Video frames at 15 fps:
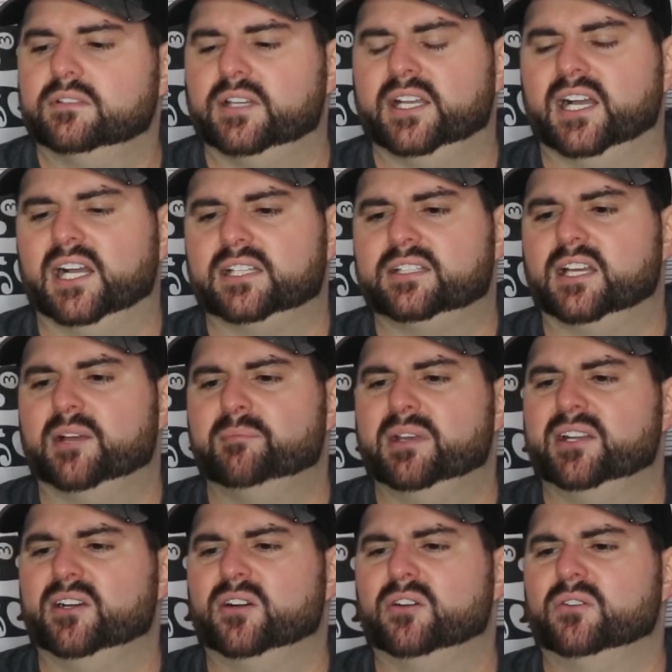They got
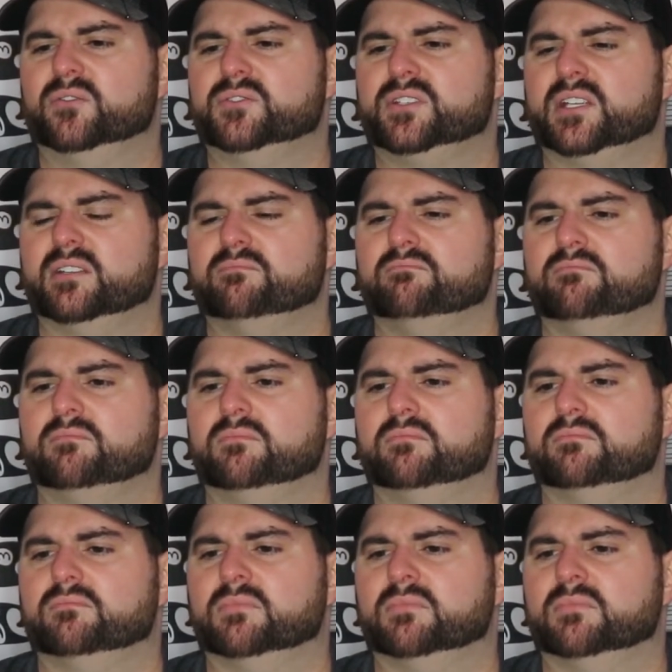minnows and